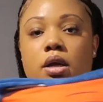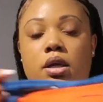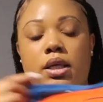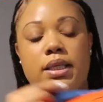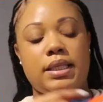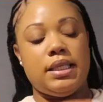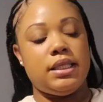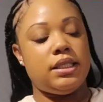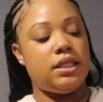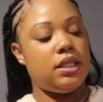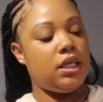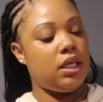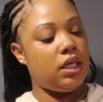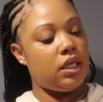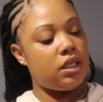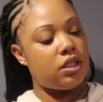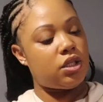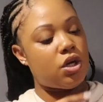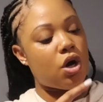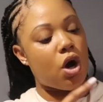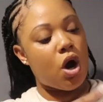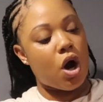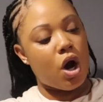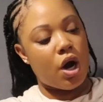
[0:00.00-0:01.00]
This is
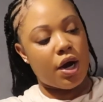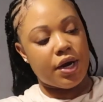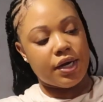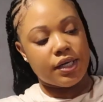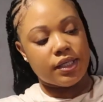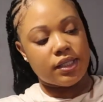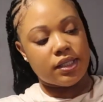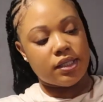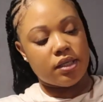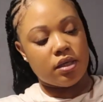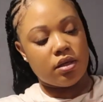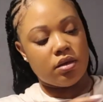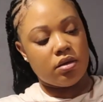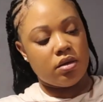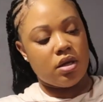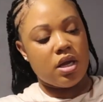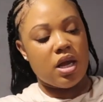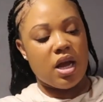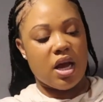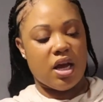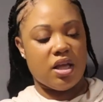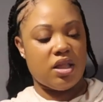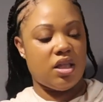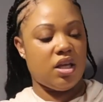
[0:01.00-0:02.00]
Cars,
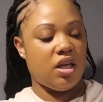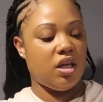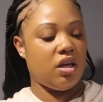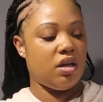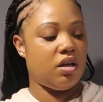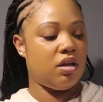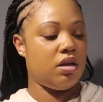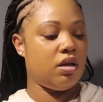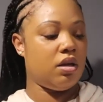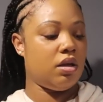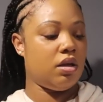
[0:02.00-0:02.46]
I think.